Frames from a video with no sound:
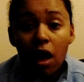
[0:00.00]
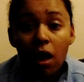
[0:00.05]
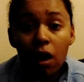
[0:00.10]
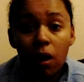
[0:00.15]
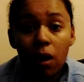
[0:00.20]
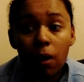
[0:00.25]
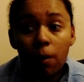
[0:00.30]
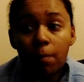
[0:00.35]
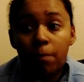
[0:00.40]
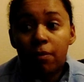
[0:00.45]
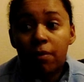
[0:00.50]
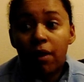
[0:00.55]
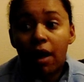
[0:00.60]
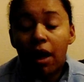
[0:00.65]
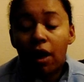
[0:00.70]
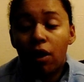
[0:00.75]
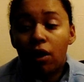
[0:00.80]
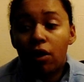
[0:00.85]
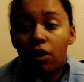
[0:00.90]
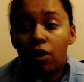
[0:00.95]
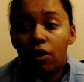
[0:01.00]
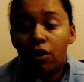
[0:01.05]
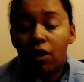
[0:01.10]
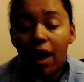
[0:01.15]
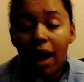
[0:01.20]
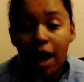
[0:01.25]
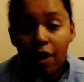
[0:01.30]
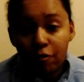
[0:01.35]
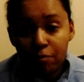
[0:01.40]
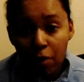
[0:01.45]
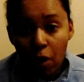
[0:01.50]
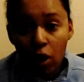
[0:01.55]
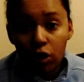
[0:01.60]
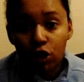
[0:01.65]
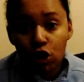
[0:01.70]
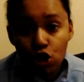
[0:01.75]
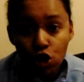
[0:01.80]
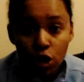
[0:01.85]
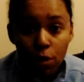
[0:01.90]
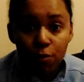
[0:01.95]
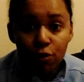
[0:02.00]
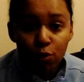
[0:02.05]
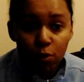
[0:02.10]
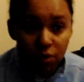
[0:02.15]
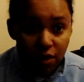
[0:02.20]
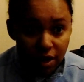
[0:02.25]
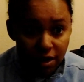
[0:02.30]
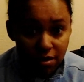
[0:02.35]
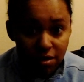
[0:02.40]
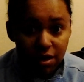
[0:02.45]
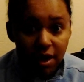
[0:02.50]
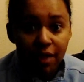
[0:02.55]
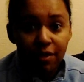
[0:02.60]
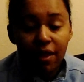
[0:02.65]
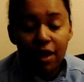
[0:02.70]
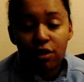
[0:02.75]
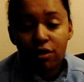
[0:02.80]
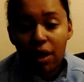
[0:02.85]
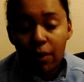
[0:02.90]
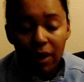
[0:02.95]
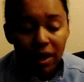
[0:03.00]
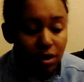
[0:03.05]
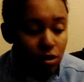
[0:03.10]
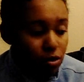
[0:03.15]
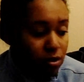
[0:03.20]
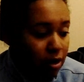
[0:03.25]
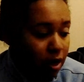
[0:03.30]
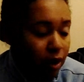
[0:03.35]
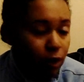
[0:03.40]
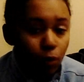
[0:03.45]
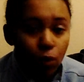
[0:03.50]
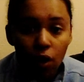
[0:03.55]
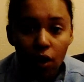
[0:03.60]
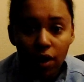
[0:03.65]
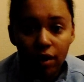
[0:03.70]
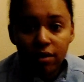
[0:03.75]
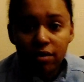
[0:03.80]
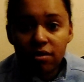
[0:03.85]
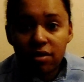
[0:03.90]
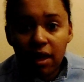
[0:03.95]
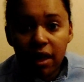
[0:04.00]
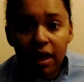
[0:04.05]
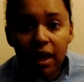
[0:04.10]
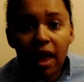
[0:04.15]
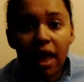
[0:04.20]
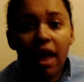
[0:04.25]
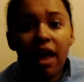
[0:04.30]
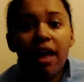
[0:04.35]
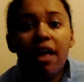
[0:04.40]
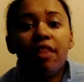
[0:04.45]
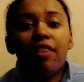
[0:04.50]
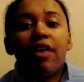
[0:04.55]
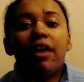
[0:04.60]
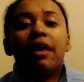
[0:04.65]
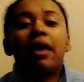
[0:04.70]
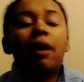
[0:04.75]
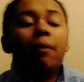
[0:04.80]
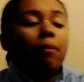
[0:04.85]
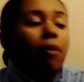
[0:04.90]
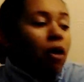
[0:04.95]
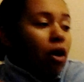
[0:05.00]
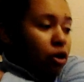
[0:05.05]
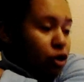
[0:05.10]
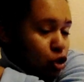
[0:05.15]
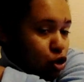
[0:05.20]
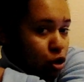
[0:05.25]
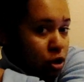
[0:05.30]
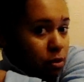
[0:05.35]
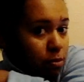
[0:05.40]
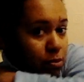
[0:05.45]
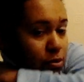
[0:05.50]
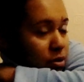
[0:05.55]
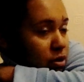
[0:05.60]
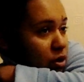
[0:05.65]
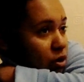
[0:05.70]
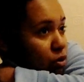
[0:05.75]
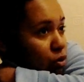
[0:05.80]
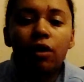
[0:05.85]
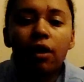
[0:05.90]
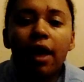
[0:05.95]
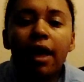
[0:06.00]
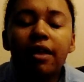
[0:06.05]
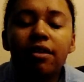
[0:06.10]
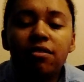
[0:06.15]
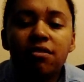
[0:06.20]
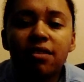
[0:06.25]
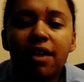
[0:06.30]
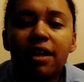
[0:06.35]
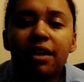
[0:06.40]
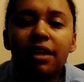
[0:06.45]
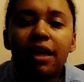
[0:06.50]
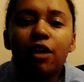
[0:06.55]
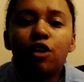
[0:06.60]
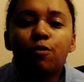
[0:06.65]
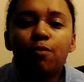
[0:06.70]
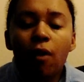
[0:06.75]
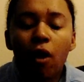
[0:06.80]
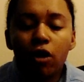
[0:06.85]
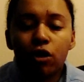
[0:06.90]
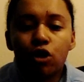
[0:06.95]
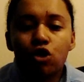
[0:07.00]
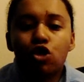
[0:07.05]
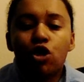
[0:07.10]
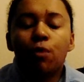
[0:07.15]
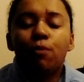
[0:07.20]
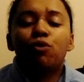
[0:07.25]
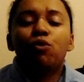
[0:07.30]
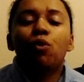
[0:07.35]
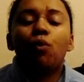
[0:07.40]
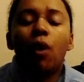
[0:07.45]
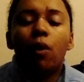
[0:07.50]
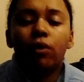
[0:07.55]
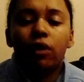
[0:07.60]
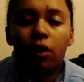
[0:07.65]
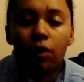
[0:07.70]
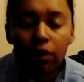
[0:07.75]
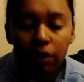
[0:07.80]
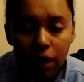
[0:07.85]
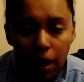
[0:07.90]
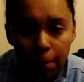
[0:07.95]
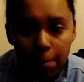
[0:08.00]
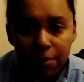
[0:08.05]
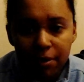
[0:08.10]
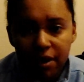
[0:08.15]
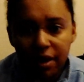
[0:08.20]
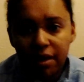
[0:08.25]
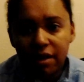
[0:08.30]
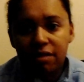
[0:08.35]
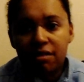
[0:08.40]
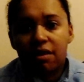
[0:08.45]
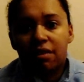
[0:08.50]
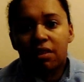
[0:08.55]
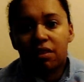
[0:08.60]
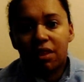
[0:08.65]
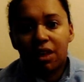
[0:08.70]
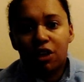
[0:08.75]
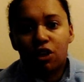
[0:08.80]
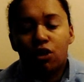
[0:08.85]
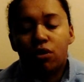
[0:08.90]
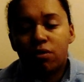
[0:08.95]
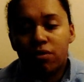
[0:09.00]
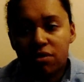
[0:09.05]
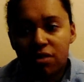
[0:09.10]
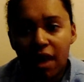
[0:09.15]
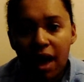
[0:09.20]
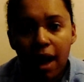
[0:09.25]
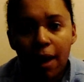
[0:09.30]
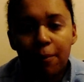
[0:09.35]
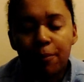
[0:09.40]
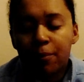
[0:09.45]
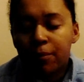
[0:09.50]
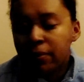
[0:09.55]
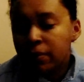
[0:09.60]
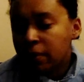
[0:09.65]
that have partnerships with ACN. That's how ACN works. They get partnerships. ACN gets partnerships with well-known companies, and then they use that